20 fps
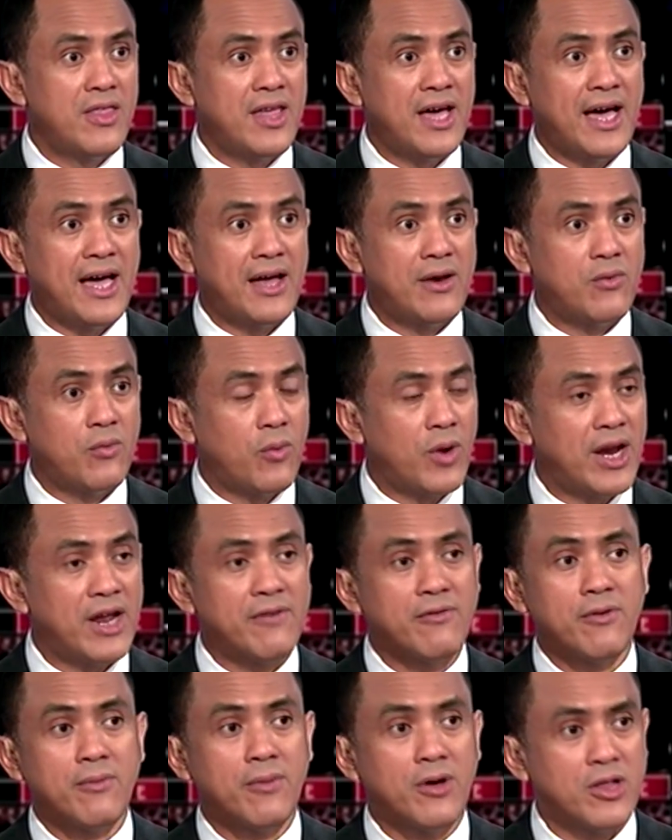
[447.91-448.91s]
that
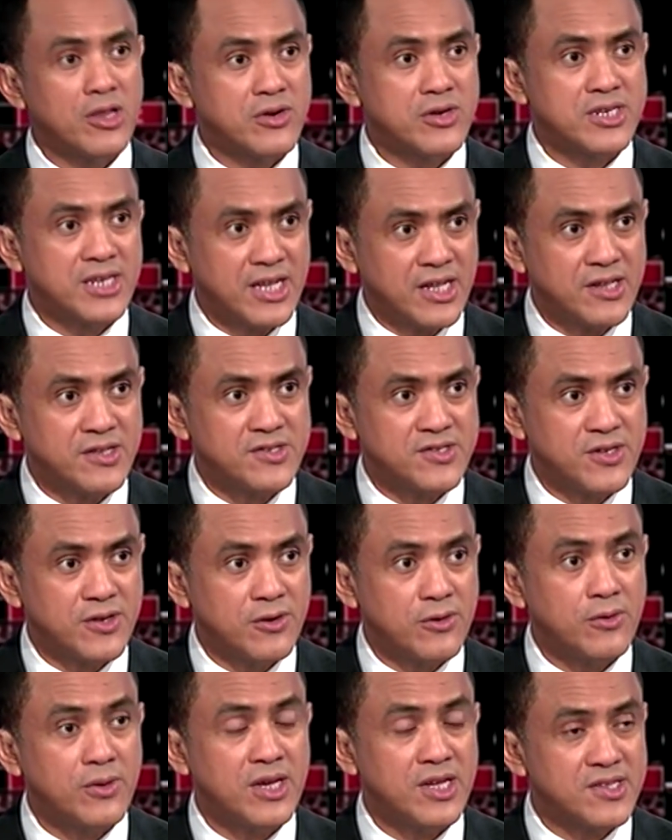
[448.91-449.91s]
whatever Mueller tells
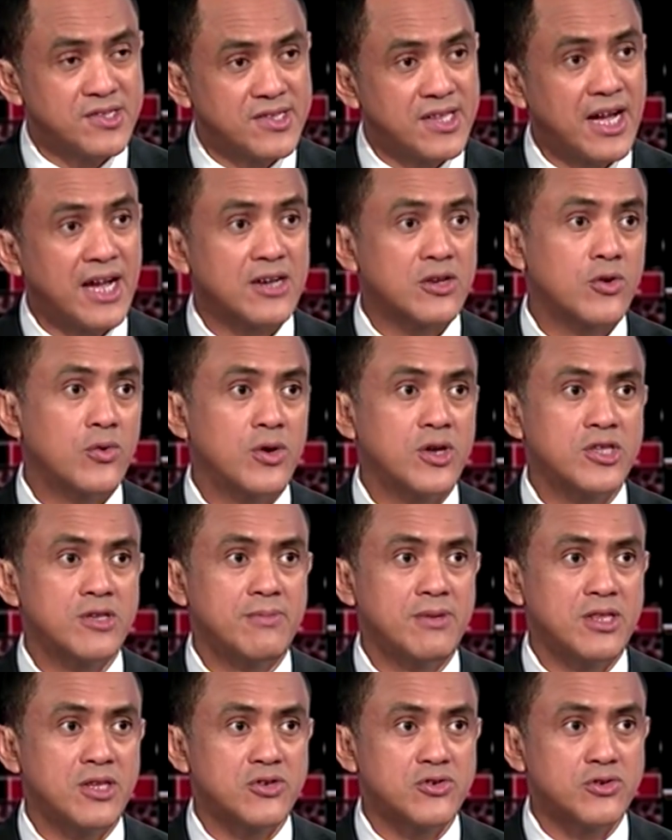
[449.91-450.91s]
you is not going
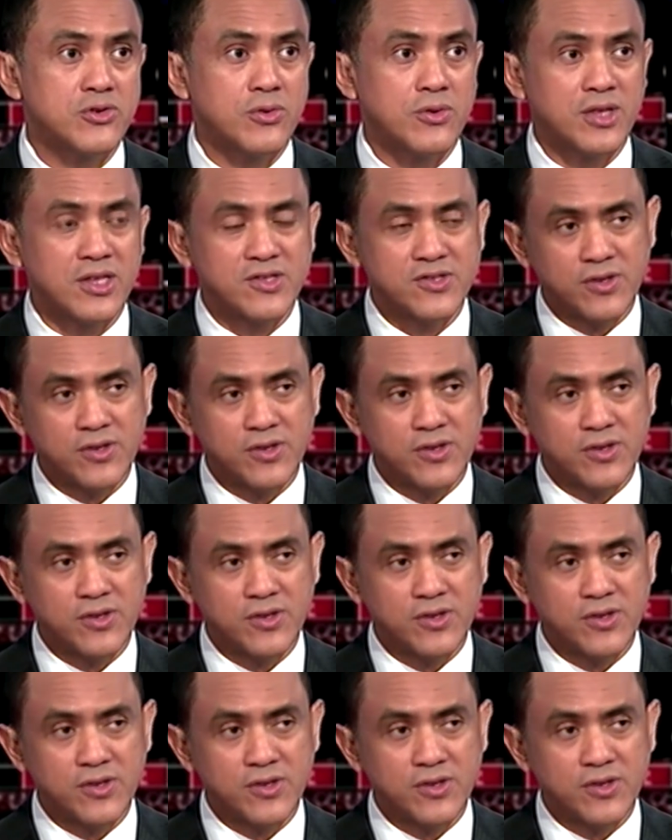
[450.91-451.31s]
to be the truth.